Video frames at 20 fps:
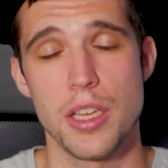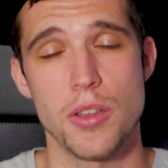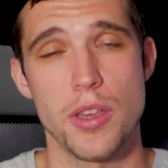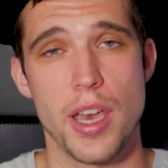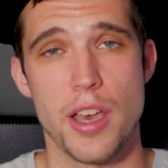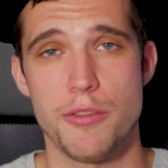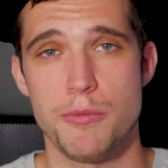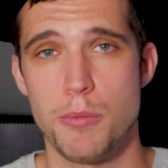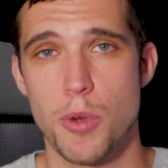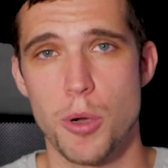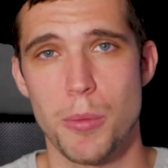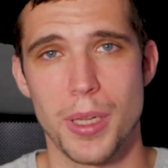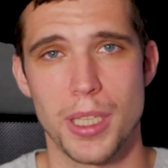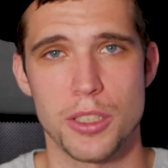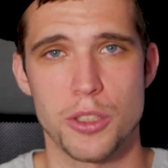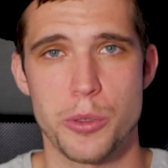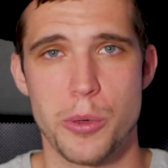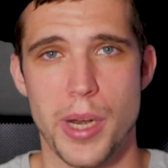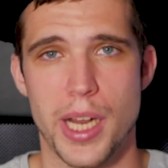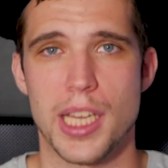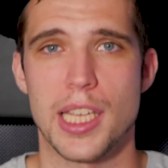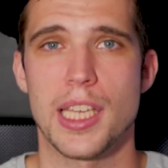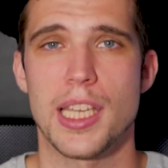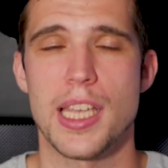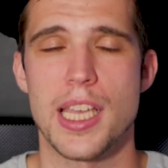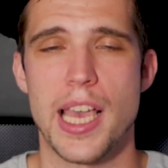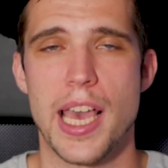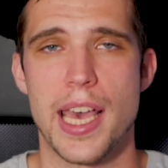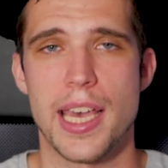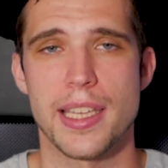you have mobile
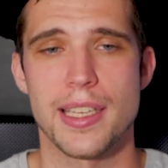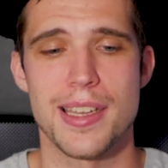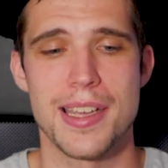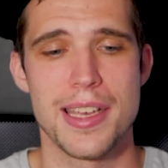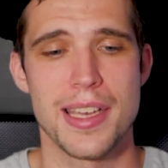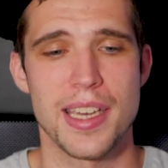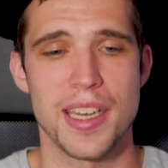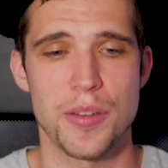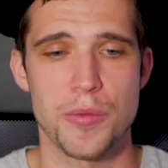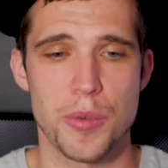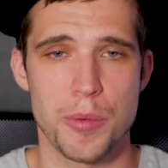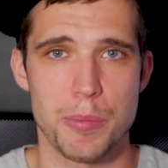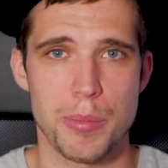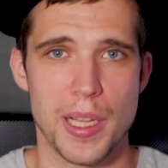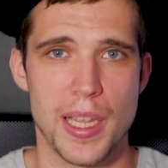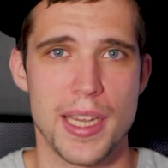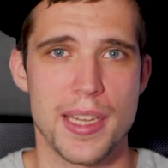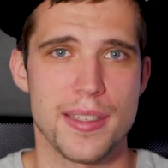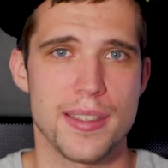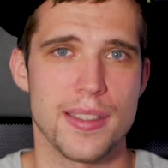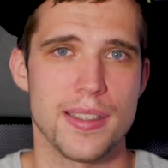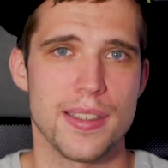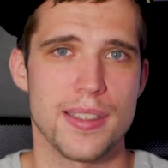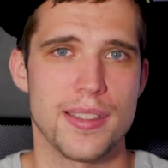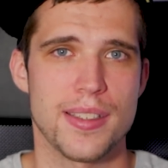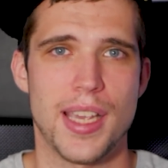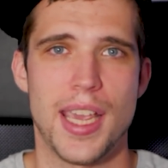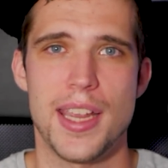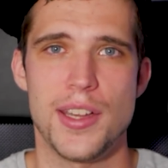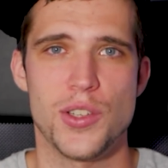tracking, and it
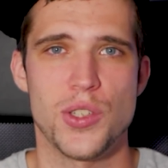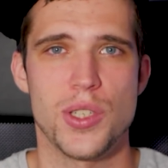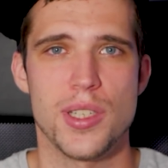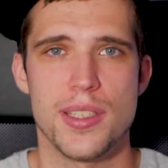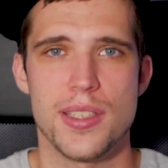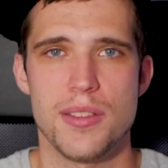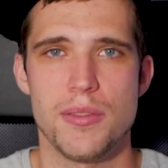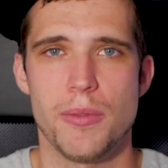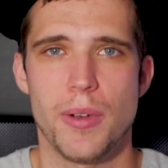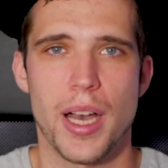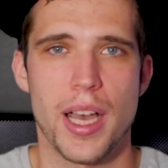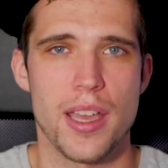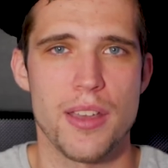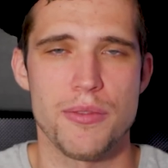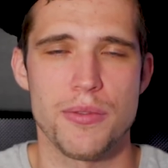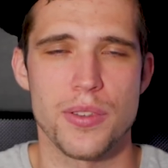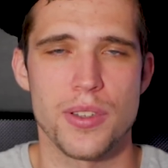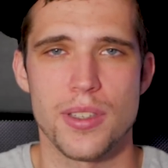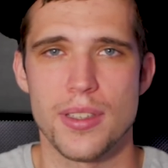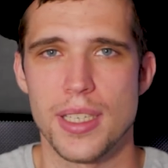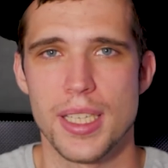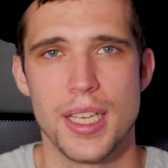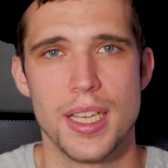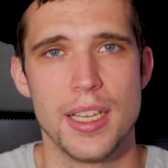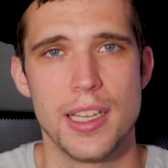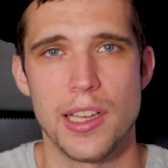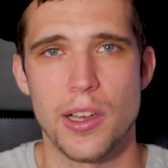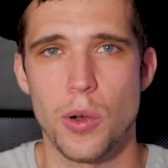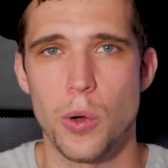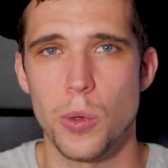replaces H T C Vive and
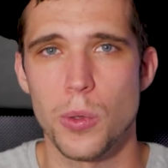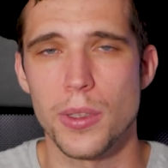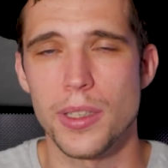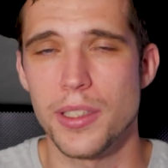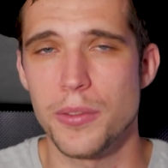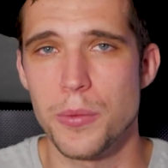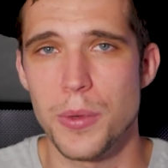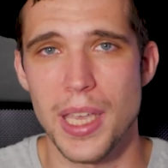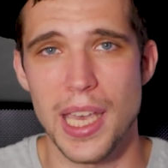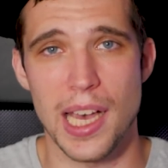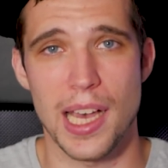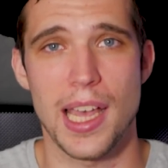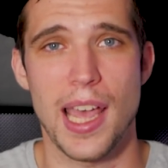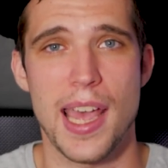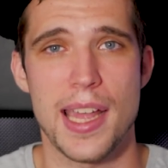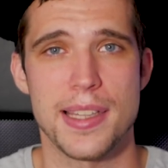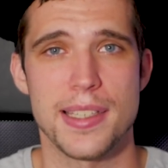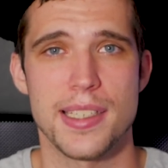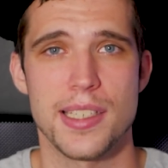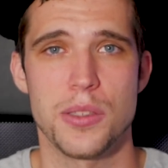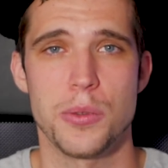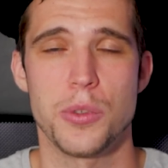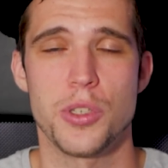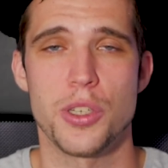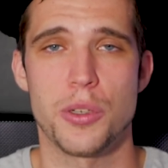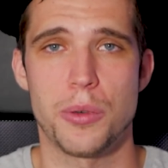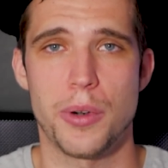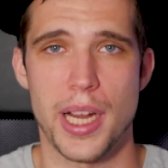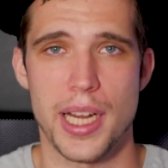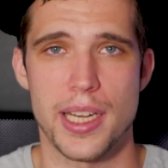all the V R headsets
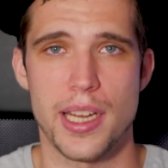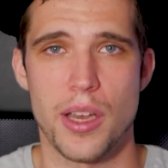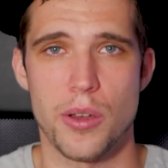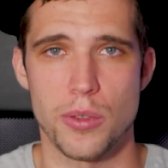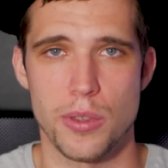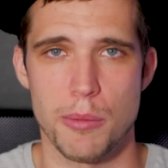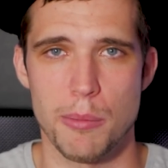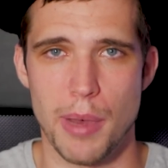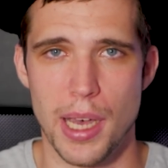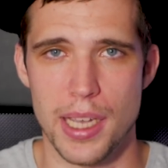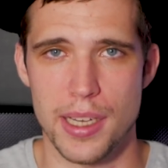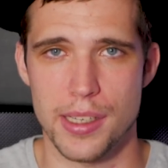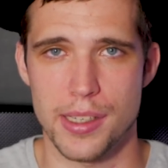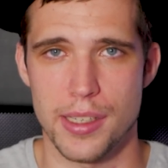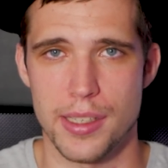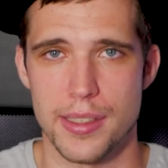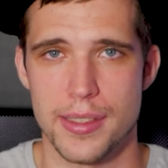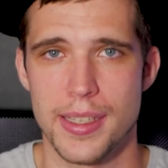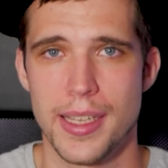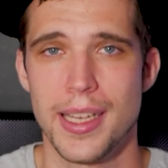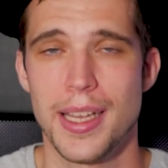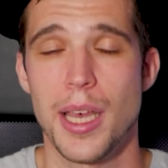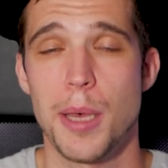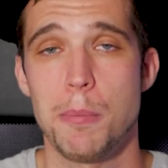which are right now on the market.